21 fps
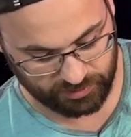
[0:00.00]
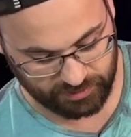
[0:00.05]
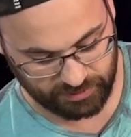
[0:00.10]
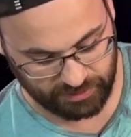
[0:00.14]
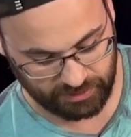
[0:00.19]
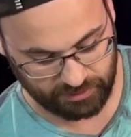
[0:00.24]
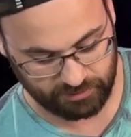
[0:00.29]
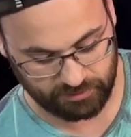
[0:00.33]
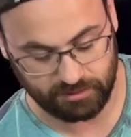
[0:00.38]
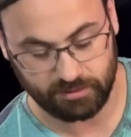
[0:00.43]

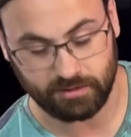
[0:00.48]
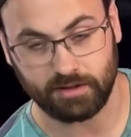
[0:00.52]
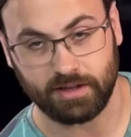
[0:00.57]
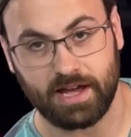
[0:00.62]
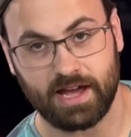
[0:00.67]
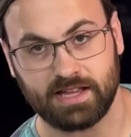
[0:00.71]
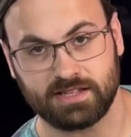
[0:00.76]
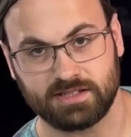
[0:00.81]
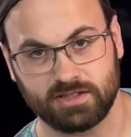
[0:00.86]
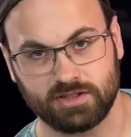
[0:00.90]
that
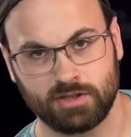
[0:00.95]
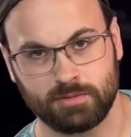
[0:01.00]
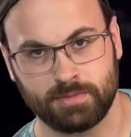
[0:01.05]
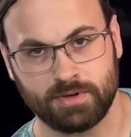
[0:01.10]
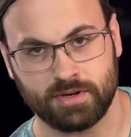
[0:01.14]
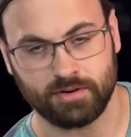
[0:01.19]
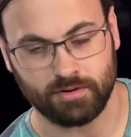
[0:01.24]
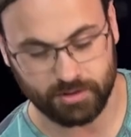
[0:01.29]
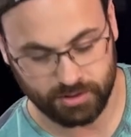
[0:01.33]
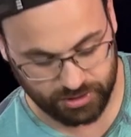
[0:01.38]
adds a little bit
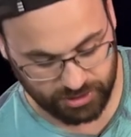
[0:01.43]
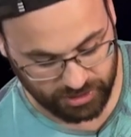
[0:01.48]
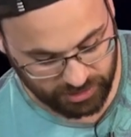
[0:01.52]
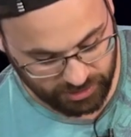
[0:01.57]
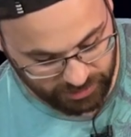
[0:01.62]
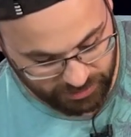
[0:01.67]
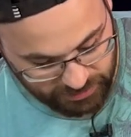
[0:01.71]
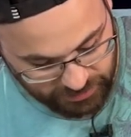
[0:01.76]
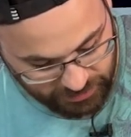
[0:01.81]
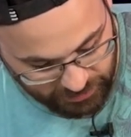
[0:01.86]
of
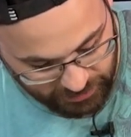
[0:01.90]
rigidity to